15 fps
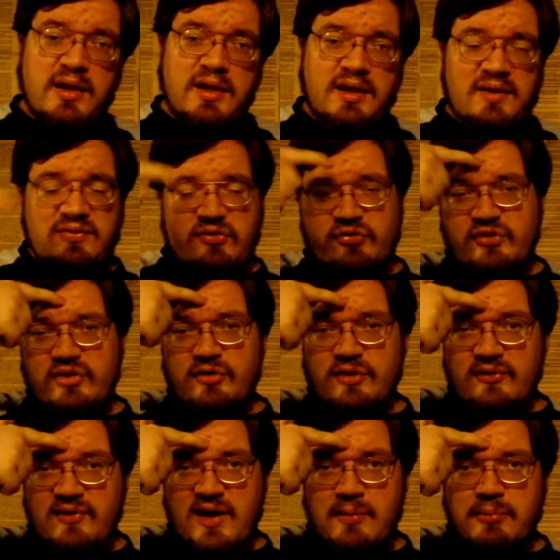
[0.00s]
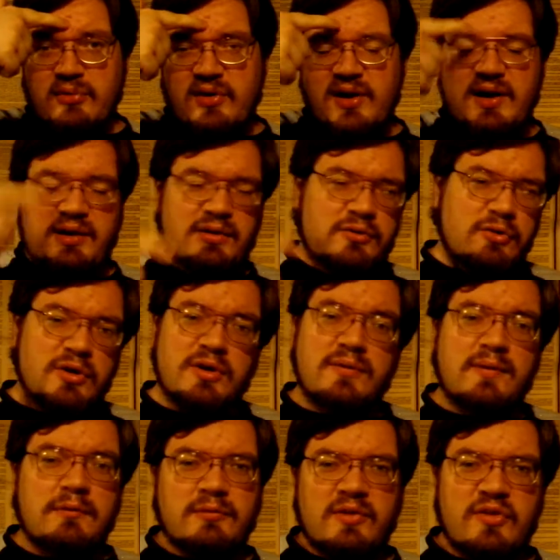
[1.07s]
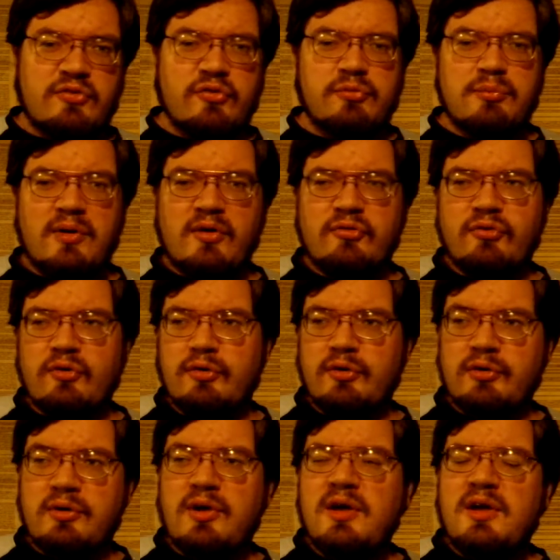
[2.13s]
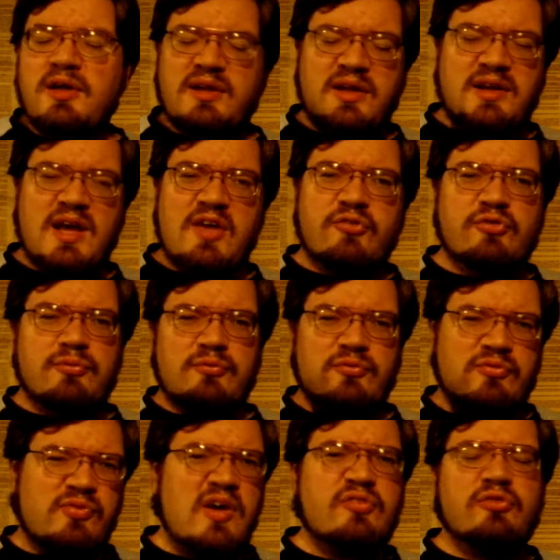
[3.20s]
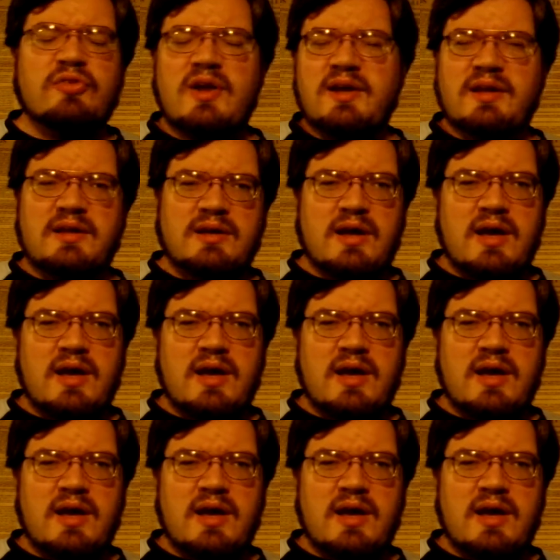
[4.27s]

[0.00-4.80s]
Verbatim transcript: in the center of our brain, not only releases melatonin, yet has some fascinating